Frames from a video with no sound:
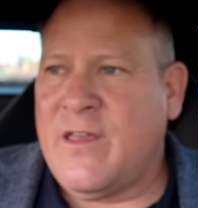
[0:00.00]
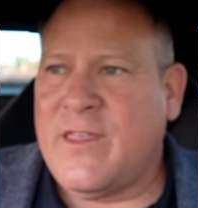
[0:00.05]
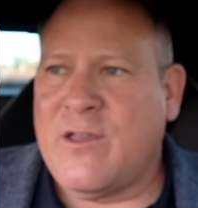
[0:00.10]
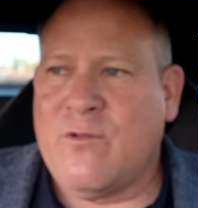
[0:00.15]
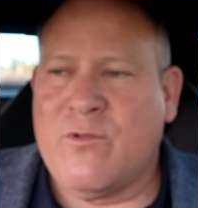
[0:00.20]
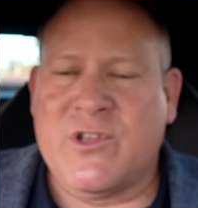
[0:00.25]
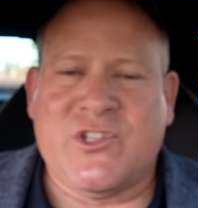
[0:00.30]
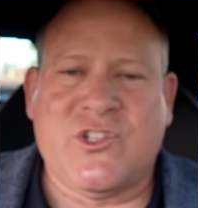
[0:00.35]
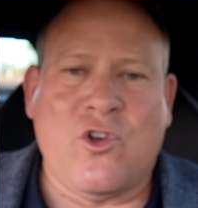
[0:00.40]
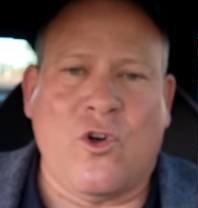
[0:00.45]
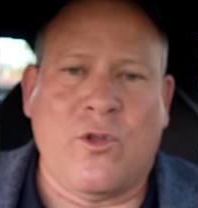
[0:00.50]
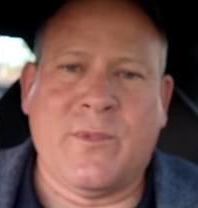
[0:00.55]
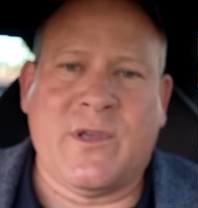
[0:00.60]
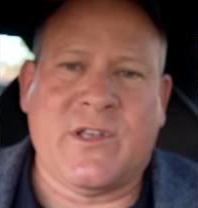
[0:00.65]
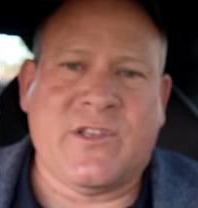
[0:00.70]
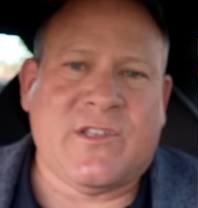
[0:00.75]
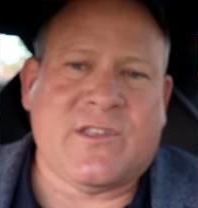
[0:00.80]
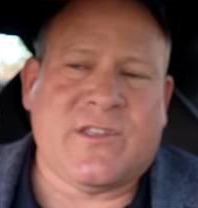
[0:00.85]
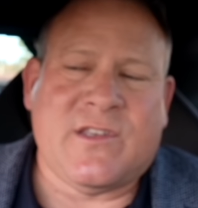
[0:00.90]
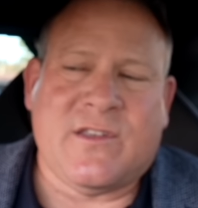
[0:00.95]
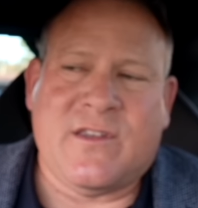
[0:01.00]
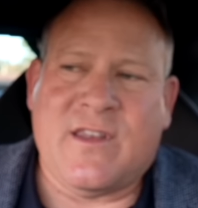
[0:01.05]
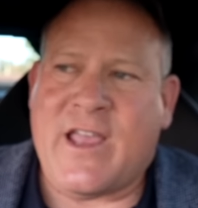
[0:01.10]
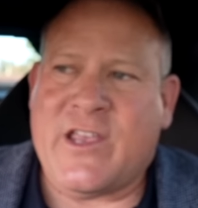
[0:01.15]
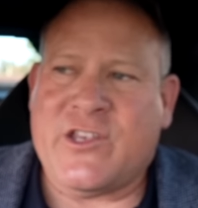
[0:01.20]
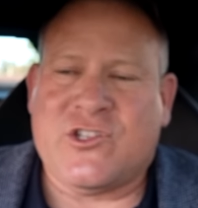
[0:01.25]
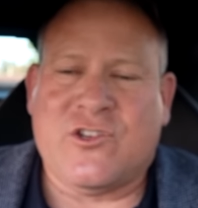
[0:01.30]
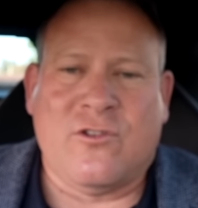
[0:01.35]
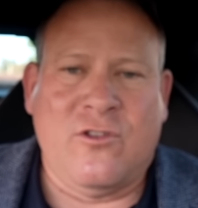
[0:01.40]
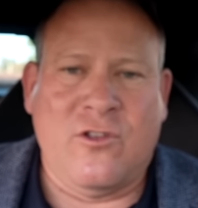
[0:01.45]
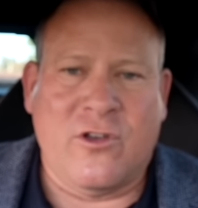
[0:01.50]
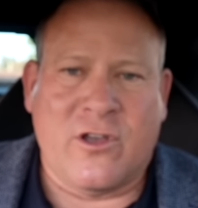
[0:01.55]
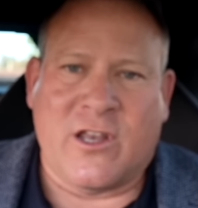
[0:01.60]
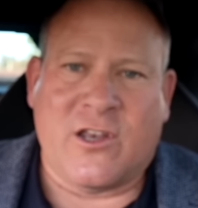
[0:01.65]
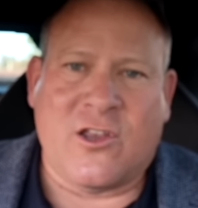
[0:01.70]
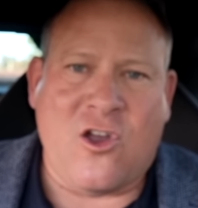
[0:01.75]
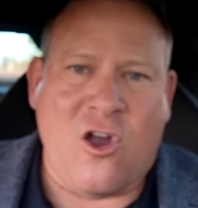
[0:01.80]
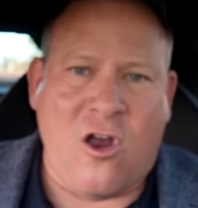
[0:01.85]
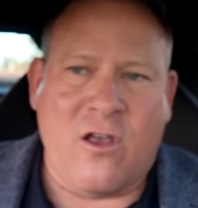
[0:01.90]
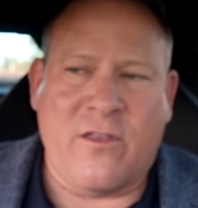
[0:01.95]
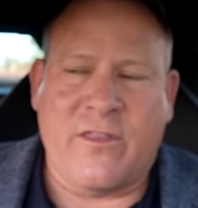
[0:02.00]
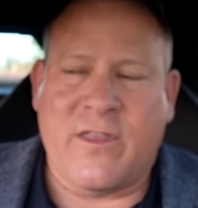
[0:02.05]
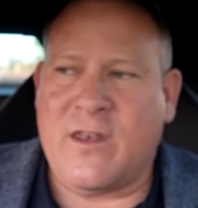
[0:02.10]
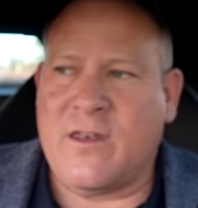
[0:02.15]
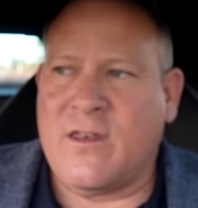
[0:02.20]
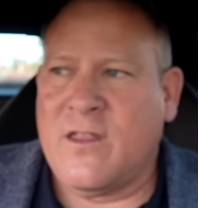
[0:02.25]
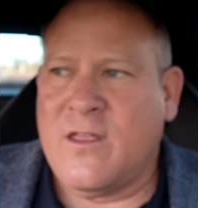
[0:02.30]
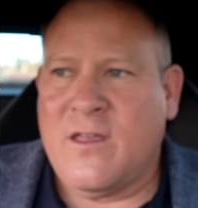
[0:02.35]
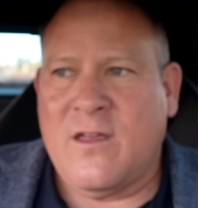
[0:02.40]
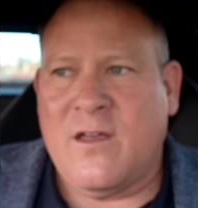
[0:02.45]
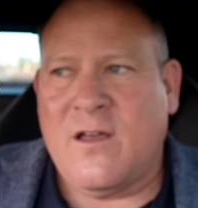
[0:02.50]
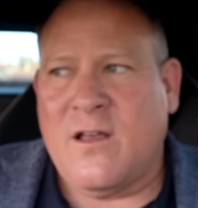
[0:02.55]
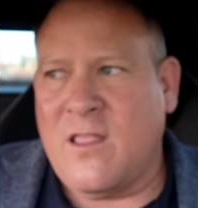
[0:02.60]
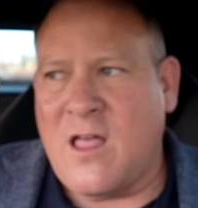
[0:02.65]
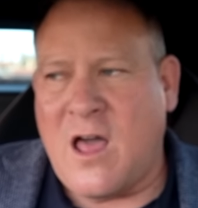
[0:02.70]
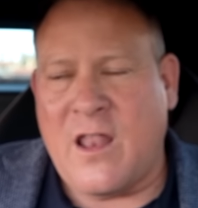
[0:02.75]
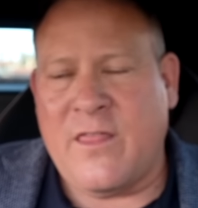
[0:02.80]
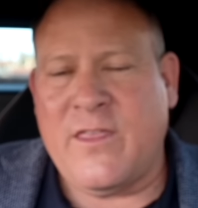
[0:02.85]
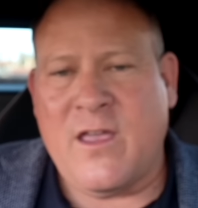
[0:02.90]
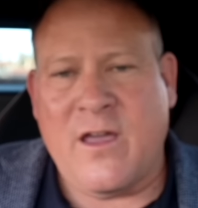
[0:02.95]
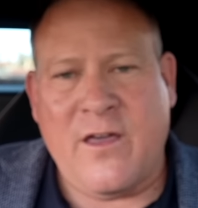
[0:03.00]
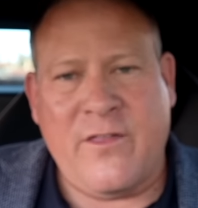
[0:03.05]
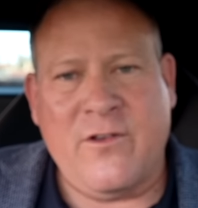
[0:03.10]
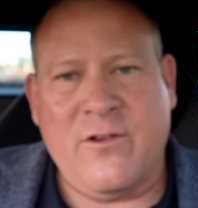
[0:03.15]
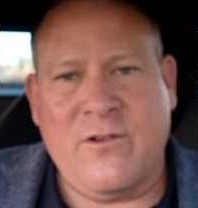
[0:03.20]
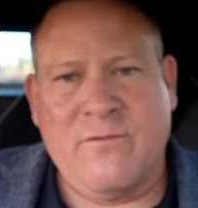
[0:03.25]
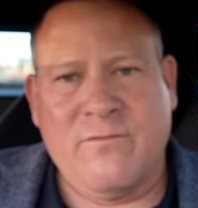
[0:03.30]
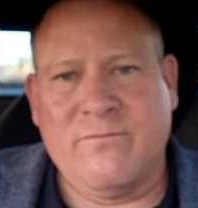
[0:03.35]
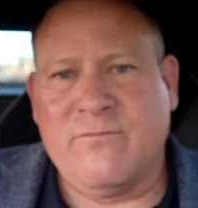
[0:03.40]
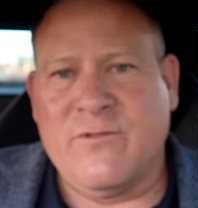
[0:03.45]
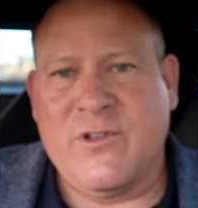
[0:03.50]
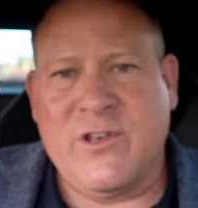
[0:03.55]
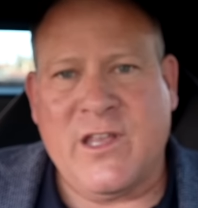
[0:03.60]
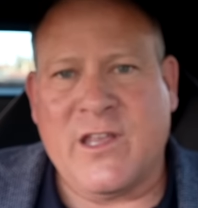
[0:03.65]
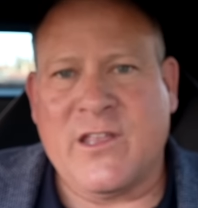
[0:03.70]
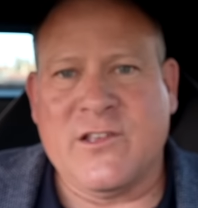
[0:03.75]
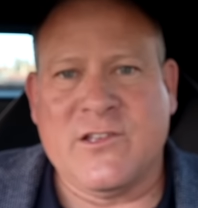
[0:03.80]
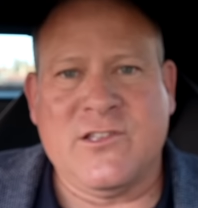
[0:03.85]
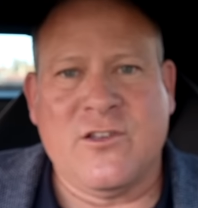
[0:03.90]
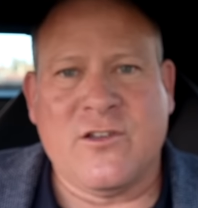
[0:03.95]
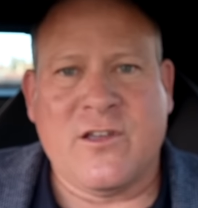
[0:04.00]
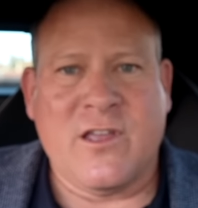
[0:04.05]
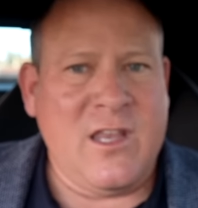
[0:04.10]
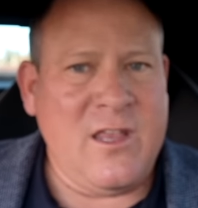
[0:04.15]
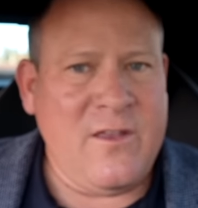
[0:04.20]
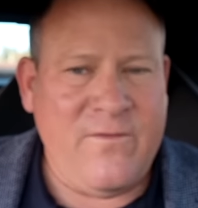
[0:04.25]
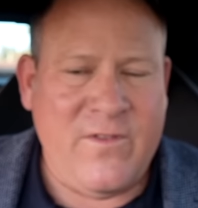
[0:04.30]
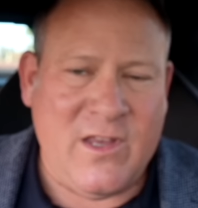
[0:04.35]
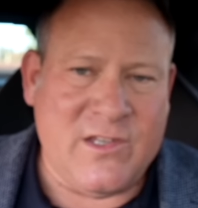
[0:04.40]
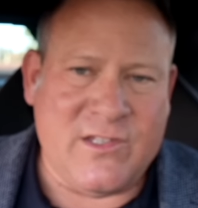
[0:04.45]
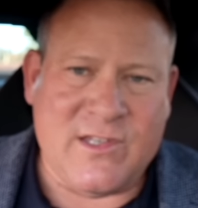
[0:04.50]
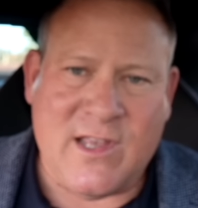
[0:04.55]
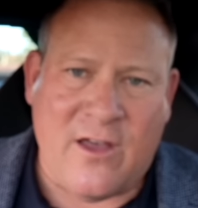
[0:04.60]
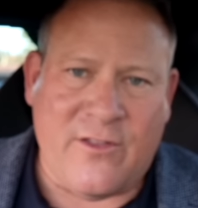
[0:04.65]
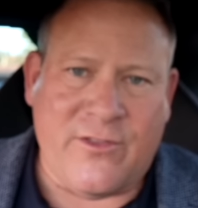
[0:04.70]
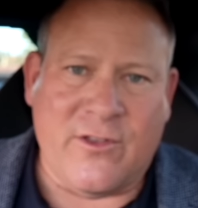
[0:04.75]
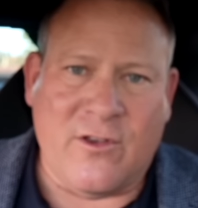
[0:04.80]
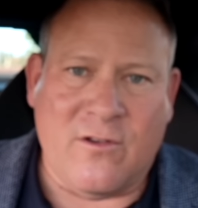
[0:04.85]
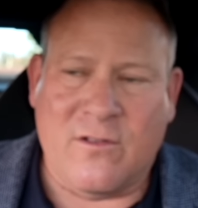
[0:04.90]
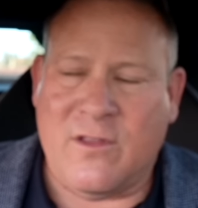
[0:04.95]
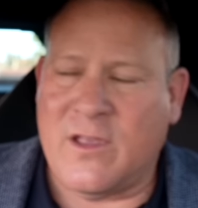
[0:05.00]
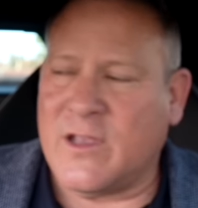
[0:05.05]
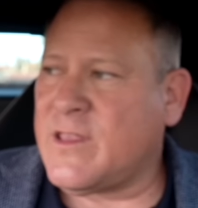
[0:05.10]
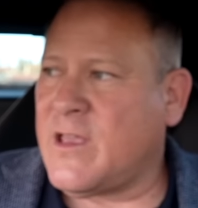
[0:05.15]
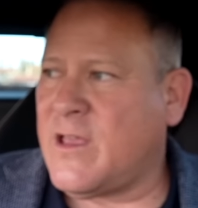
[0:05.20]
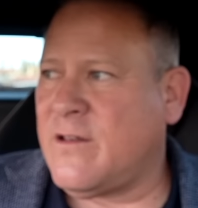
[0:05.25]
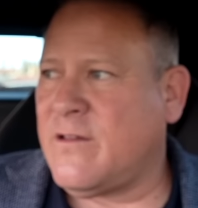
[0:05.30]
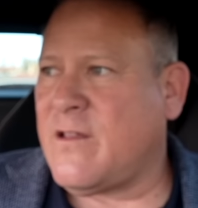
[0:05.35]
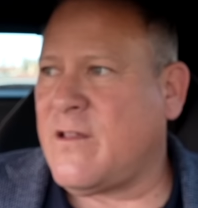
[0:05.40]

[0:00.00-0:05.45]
They would have sold them because it's a nicer looking car than a lot of the other ridiculous looking EVs out there, like that